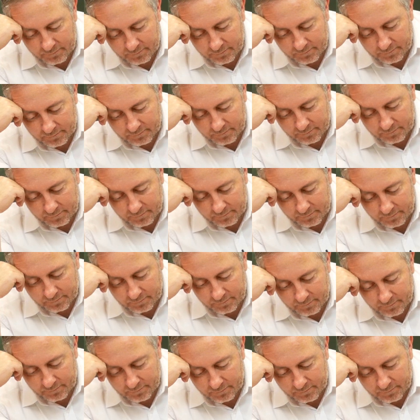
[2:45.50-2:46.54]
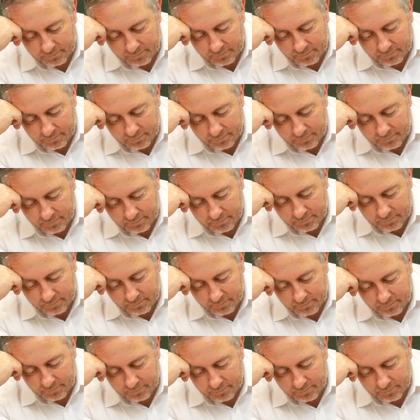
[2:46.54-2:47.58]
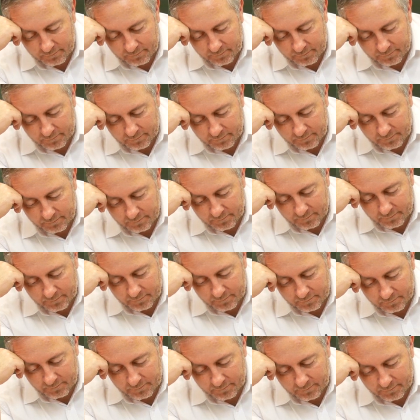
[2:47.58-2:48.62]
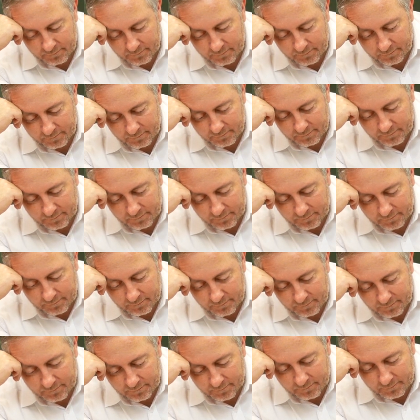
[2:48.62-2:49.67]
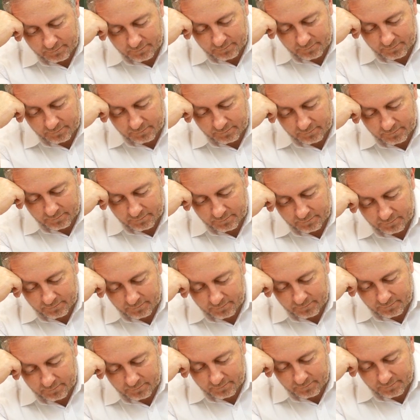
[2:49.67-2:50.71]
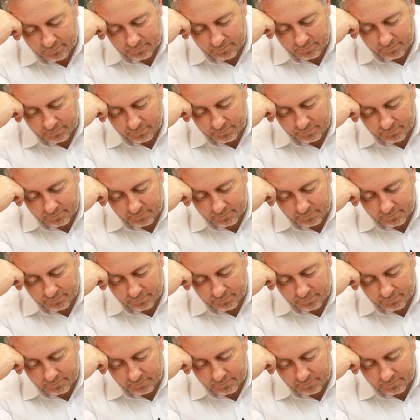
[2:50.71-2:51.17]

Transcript: No words are spoken by the person on screen.